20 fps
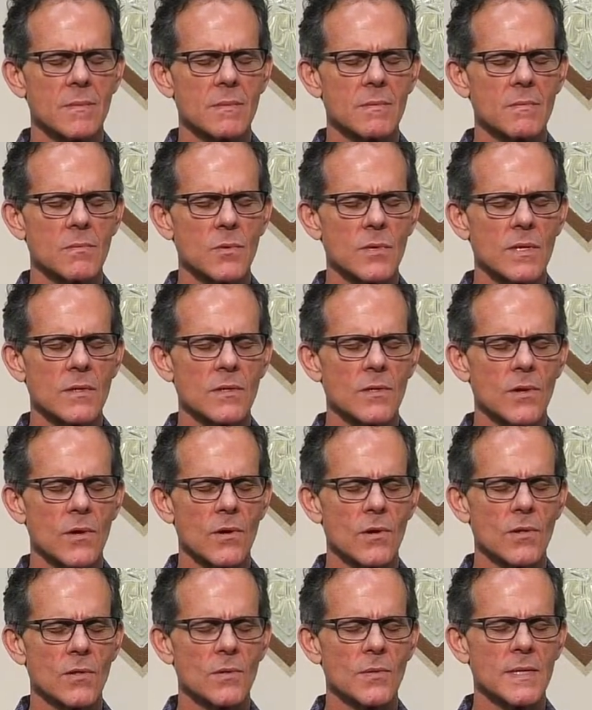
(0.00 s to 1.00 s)
Breathe it
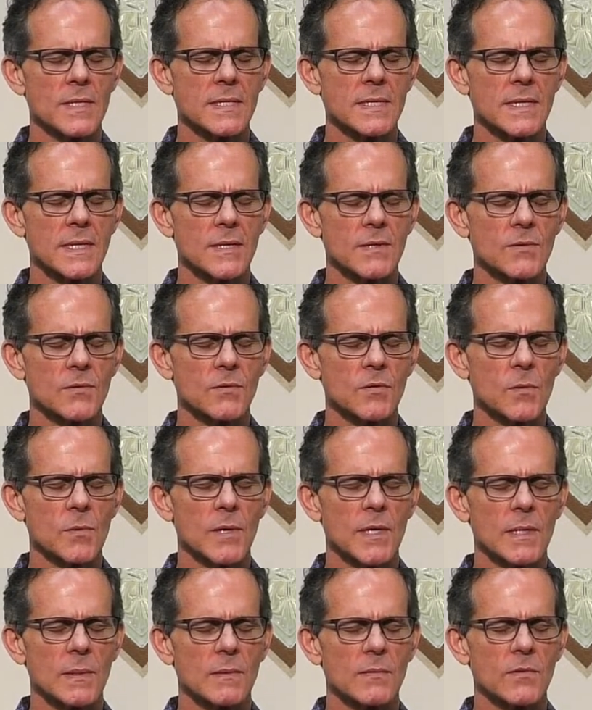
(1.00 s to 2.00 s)
all the way down through the
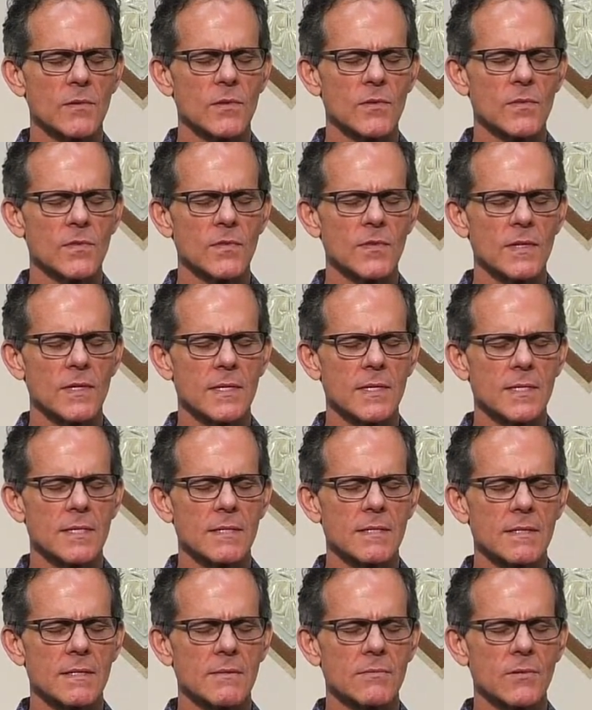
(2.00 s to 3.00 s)
bottom of your
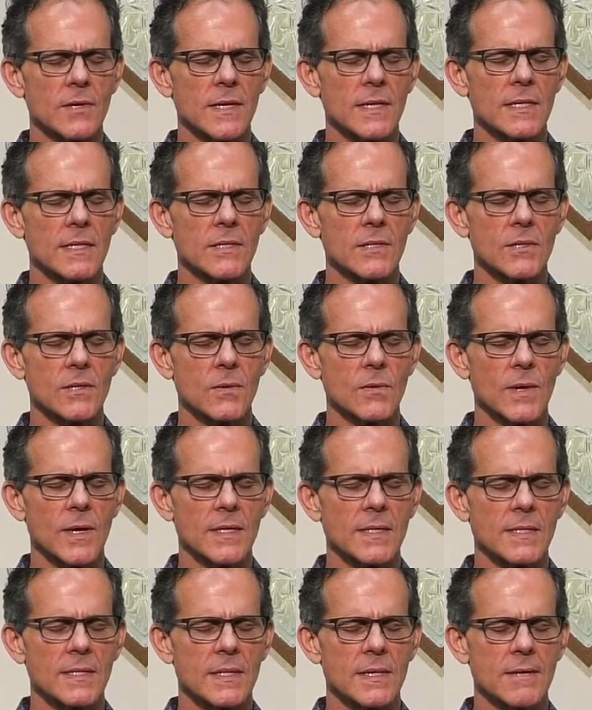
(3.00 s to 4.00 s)
feet, right here,
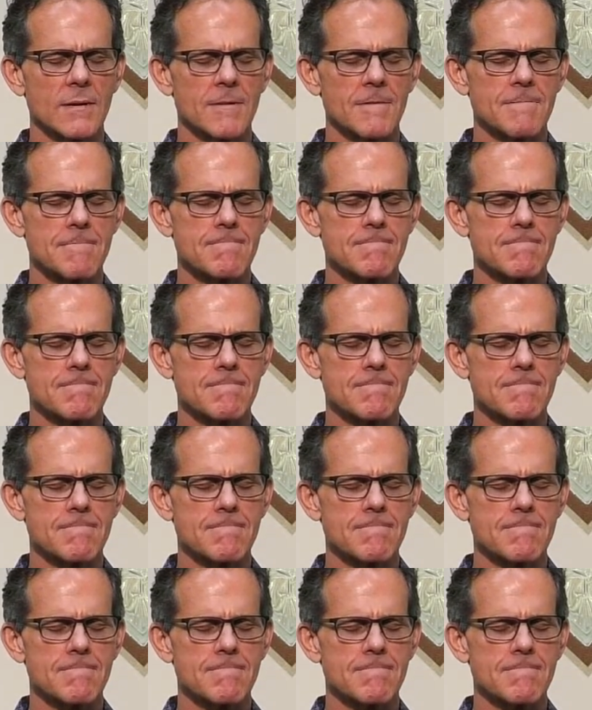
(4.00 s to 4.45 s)
right now.